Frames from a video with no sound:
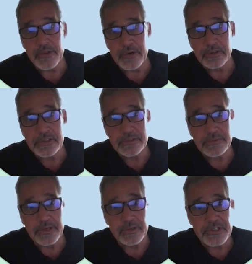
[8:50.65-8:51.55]

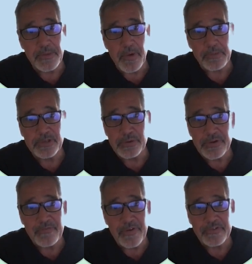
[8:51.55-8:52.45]
there's somewhere between
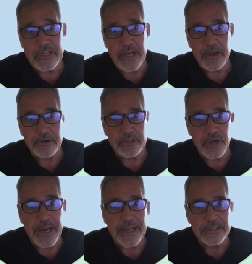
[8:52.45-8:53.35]
50 and 100
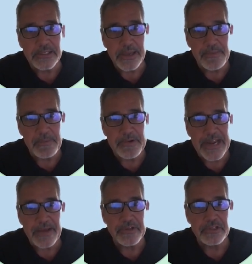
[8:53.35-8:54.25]
trains that come up and
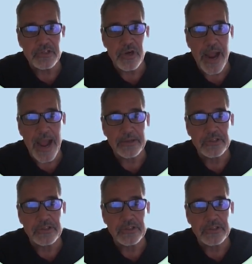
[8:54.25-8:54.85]
down this track.